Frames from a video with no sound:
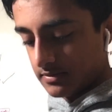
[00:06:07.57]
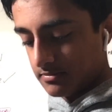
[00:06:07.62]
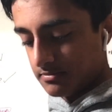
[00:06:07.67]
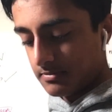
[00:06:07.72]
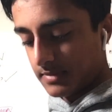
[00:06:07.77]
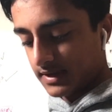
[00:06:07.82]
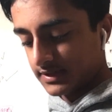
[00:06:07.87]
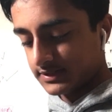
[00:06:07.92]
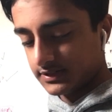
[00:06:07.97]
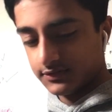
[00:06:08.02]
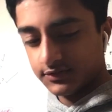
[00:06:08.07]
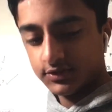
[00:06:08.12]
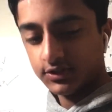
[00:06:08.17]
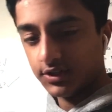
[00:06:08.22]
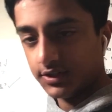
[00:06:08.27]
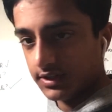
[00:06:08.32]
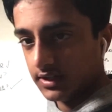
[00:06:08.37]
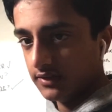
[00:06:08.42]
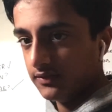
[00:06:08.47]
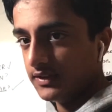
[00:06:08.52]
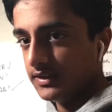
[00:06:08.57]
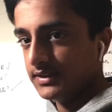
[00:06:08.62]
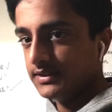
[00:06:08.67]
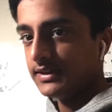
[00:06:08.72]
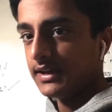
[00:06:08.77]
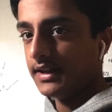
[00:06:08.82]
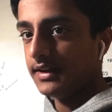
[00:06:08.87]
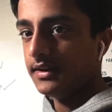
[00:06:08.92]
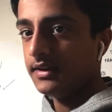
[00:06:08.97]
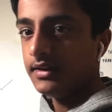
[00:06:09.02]
massive signing of
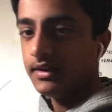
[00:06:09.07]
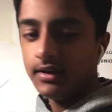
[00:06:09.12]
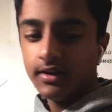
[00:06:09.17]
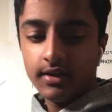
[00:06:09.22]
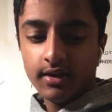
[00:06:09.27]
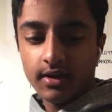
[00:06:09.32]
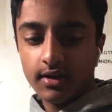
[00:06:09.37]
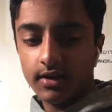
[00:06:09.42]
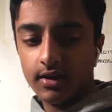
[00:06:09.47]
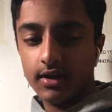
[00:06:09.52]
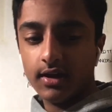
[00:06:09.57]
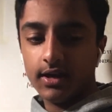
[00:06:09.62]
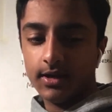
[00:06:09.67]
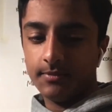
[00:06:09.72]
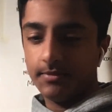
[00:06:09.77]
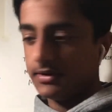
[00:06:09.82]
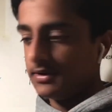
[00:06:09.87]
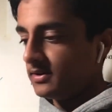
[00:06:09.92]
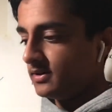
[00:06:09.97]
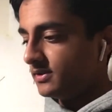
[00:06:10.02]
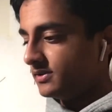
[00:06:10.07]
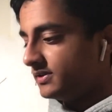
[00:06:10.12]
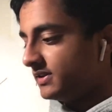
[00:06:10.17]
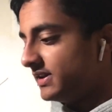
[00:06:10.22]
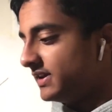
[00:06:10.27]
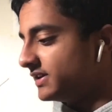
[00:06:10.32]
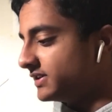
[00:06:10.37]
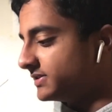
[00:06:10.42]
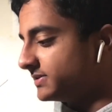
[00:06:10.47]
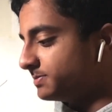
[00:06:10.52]
intent because
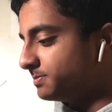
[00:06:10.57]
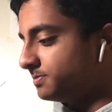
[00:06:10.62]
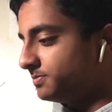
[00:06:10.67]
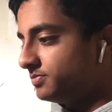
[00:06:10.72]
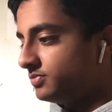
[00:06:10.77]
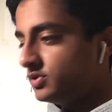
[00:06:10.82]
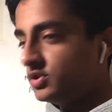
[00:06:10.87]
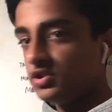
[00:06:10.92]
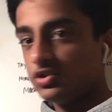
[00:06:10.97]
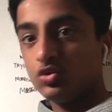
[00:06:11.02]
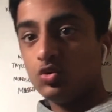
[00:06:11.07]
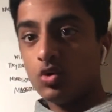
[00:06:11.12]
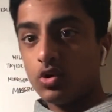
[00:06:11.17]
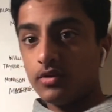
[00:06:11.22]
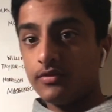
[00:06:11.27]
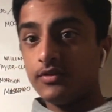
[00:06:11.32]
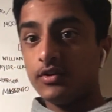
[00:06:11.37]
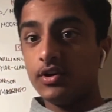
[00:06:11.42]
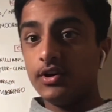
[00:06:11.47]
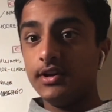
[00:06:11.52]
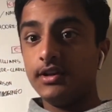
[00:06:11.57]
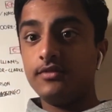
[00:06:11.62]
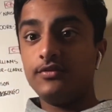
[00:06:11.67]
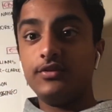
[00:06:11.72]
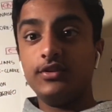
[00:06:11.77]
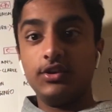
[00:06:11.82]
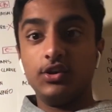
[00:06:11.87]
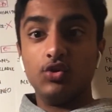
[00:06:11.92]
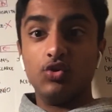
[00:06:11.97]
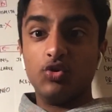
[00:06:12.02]
he is just qualified for
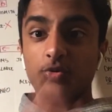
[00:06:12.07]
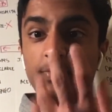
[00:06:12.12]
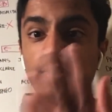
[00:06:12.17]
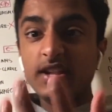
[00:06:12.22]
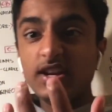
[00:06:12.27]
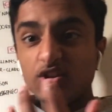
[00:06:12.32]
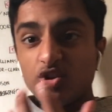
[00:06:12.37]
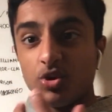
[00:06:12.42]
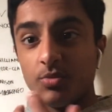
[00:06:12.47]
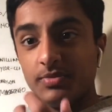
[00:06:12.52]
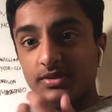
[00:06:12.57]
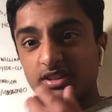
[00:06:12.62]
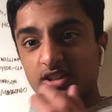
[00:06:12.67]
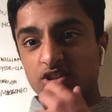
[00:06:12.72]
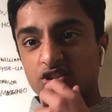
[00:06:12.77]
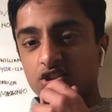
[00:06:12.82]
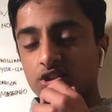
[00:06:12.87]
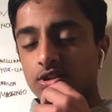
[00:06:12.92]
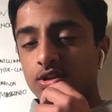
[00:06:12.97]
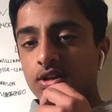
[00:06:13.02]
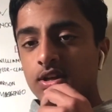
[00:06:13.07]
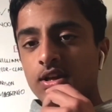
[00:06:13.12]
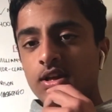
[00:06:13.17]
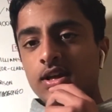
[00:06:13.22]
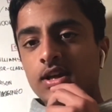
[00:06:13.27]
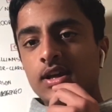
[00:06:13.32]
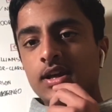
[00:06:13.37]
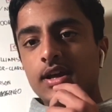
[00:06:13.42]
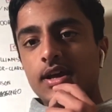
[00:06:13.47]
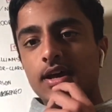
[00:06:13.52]
the European competition
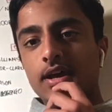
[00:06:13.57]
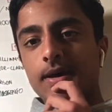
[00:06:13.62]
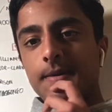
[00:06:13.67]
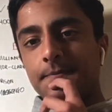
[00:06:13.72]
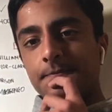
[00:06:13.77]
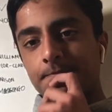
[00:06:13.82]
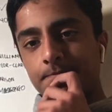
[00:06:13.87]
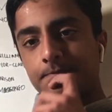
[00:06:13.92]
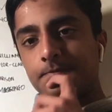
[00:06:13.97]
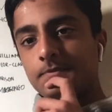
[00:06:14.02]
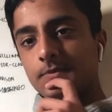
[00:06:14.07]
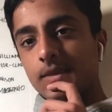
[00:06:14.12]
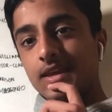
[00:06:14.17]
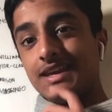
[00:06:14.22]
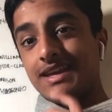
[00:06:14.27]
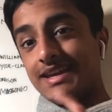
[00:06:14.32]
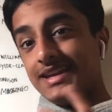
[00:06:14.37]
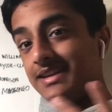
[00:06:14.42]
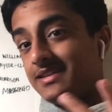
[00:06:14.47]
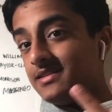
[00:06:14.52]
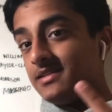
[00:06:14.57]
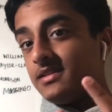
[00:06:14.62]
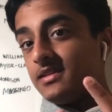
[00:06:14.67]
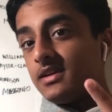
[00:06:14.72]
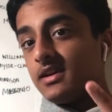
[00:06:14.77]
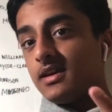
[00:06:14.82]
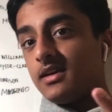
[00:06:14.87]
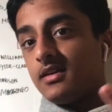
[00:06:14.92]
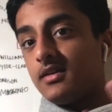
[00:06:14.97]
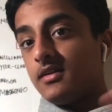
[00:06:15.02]
in
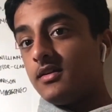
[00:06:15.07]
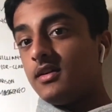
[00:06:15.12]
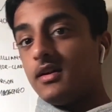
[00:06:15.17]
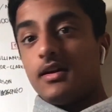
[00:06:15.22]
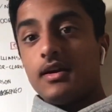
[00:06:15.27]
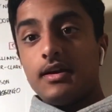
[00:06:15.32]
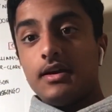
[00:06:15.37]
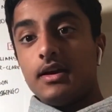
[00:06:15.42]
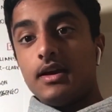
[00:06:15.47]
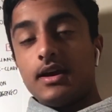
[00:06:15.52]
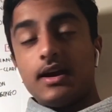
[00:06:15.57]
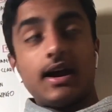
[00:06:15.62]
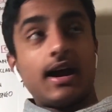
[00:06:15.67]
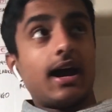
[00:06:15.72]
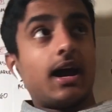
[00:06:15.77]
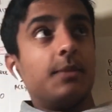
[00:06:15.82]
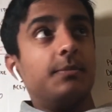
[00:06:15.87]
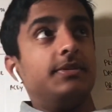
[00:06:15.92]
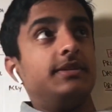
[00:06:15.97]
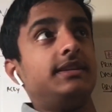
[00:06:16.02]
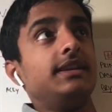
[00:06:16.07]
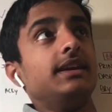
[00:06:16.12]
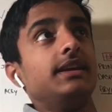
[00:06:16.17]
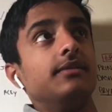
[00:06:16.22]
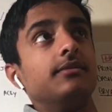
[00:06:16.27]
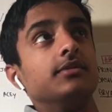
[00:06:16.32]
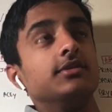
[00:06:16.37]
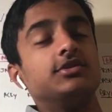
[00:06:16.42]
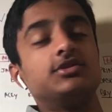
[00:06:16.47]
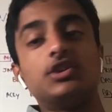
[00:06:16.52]

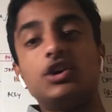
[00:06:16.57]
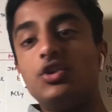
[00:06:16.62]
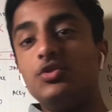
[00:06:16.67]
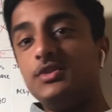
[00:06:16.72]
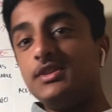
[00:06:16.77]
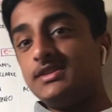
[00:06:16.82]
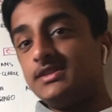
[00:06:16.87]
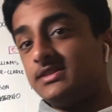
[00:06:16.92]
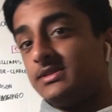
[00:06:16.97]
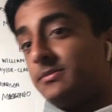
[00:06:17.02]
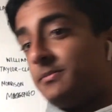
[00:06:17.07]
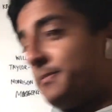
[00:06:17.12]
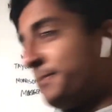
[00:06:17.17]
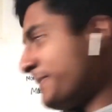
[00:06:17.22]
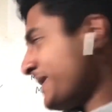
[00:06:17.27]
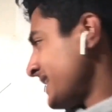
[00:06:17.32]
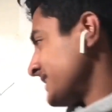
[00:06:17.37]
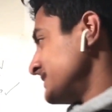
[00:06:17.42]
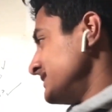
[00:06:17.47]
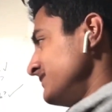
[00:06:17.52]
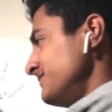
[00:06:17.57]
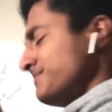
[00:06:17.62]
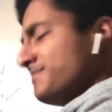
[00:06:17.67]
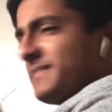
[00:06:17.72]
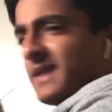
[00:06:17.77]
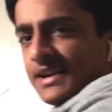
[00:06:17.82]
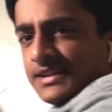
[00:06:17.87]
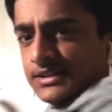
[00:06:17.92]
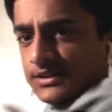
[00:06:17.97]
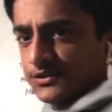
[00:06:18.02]
Aberdeen. So this is a massive,
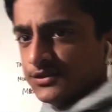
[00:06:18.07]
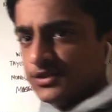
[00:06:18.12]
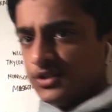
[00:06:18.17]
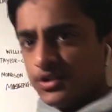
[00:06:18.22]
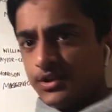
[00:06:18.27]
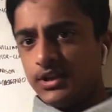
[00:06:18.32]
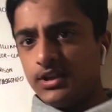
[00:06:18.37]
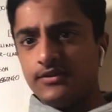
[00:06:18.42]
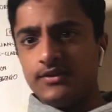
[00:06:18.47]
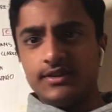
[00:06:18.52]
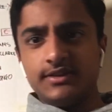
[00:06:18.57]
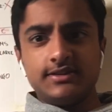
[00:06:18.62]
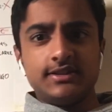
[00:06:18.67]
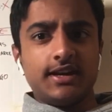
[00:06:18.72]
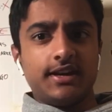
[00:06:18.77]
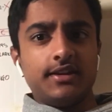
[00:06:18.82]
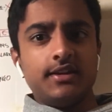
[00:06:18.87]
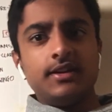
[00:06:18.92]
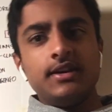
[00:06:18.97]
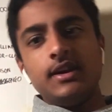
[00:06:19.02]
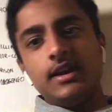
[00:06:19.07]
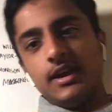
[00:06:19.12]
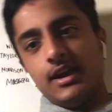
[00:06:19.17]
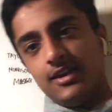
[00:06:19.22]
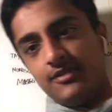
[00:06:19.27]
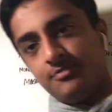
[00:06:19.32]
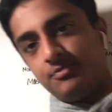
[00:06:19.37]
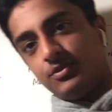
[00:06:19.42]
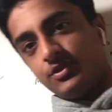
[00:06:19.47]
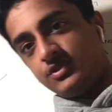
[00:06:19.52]
massive signing of intent
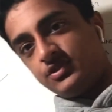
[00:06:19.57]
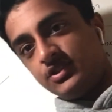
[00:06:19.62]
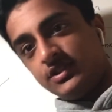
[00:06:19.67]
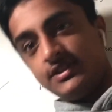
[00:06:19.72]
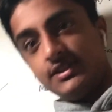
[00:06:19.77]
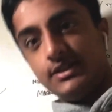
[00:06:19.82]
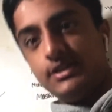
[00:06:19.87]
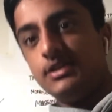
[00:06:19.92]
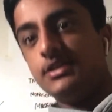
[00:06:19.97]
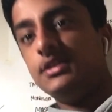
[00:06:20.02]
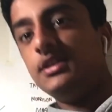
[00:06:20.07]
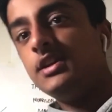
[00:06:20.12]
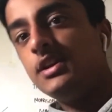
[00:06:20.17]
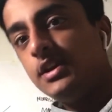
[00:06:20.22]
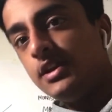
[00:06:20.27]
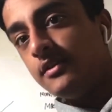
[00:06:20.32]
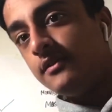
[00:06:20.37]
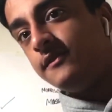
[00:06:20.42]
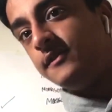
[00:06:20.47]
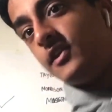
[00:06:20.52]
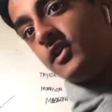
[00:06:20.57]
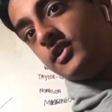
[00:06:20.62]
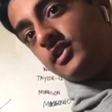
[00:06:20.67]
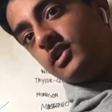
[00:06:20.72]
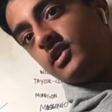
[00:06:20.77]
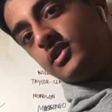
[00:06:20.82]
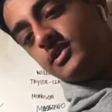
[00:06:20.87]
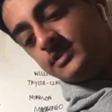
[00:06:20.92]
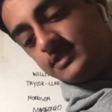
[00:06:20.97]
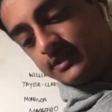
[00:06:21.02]
if Bristol City can
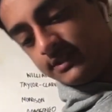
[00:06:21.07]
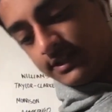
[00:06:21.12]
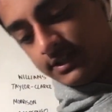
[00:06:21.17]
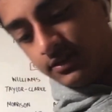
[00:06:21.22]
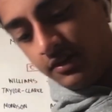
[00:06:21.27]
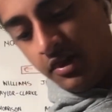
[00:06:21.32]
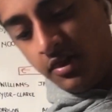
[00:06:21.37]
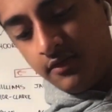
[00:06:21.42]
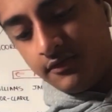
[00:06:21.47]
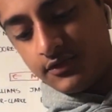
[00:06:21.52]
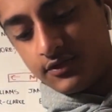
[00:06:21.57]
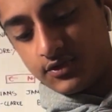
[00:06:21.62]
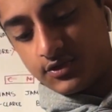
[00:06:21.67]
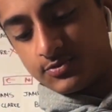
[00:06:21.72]
finalise a deal for Ross